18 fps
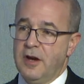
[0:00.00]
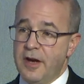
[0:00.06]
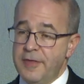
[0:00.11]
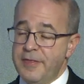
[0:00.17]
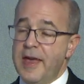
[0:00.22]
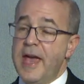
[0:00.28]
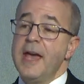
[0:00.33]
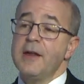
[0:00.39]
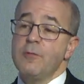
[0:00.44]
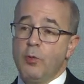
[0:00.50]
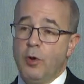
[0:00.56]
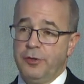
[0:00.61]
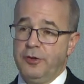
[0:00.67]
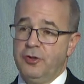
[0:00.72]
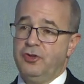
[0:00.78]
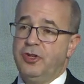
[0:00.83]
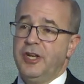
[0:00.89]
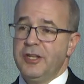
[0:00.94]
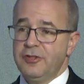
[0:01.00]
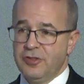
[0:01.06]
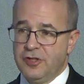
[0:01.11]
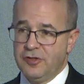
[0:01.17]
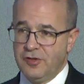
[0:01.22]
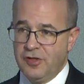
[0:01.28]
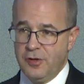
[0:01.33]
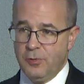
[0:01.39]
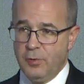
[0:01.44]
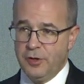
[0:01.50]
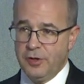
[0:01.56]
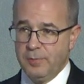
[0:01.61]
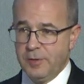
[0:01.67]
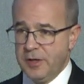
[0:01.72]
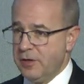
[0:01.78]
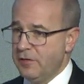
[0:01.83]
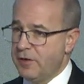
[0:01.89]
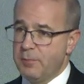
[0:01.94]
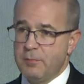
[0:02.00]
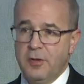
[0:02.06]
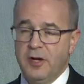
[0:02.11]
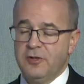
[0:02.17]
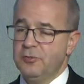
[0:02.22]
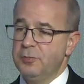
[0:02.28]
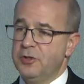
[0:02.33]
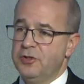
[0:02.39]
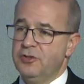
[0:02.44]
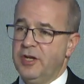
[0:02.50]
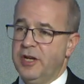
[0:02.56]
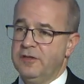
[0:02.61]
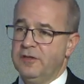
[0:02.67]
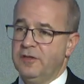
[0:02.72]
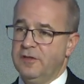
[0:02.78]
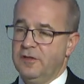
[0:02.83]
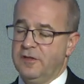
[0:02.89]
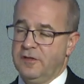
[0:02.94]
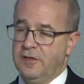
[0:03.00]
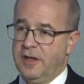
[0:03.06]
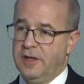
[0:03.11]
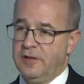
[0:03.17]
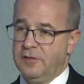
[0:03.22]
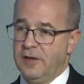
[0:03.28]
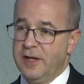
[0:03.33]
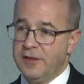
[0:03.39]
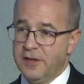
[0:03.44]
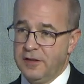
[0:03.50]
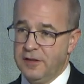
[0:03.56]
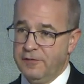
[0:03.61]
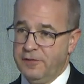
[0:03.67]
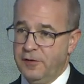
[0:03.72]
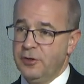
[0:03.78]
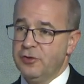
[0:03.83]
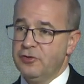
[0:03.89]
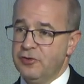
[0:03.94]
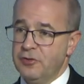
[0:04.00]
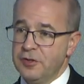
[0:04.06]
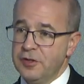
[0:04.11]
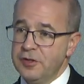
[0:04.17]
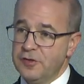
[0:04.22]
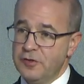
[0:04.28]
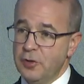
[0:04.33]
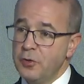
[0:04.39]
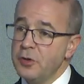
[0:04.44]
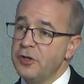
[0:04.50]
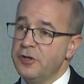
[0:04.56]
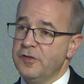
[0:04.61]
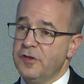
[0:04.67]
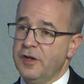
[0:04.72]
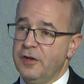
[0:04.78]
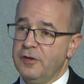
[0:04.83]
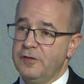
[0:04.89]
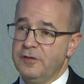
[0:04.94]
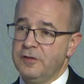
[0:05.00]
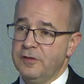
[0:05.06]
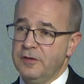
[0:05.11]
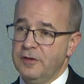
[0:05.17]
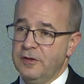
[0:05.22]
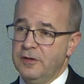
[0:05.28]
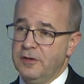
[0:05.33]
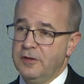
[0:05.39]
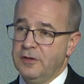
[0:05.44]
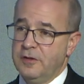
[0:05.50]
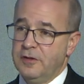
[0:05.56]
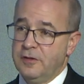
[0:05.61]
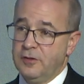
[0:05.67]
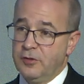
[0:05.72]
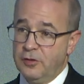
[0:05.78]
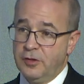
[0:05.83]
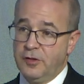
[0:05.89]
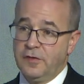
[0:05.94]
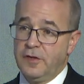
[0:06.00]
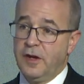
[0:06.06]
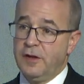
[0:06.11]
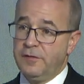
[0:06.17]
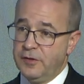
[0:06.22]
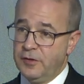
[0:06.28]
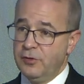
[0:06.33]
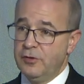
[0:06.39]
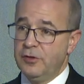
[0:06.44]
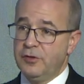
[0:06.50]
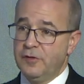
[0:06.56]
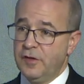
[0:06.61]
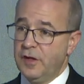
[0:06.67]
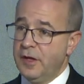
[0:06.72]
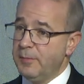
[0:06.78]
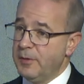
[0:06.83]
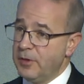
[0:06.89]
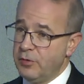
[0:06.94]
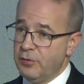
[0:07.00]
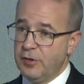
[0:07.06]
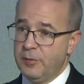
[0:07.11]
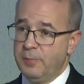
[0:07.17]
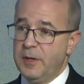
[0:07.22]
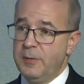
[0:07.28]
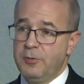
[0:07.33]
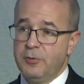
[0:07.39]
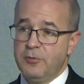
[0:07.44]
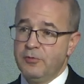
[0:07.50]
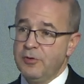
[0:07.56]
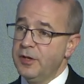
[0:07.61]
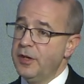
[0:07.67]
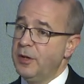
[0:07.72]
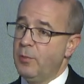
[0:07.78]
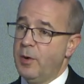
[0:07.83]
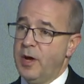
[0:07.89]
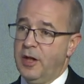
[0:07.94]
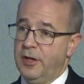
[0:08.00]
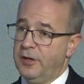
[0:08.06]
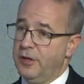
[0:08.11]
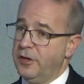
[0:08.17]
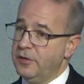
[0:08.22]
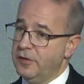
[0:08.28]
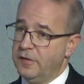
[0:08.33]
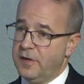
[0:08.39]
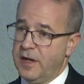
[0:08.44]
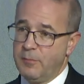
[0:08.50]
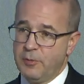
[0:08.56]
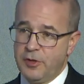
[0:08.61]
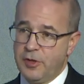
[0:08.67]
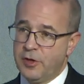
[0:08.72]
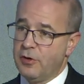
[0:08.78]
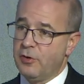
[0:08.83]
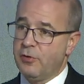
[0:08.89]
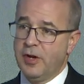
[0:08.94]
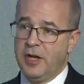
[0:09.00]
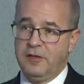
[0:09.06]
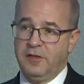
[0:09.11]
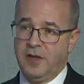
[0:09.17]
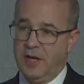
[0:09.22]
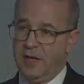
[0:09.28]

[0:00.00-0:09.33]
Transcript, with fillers: And then what the change is that you want to be, you've got much more chance of success. So I think the first rule is know yourself. Know yourself and know your team and know the people really well and understand what they're great